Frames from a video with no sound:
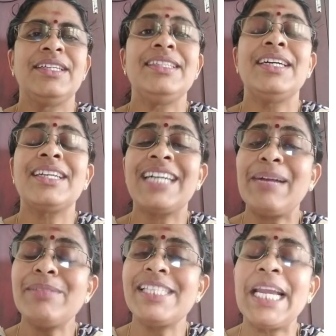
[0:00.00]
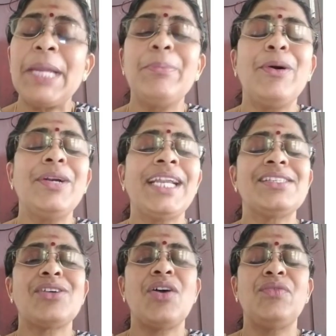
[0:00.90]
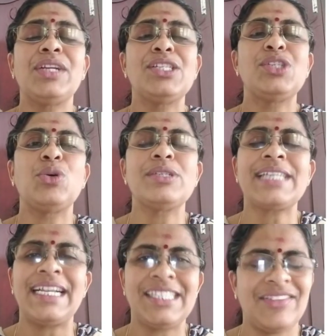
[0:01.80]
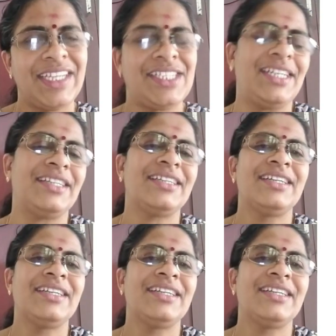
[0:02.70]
There comes the importance of resource conservation.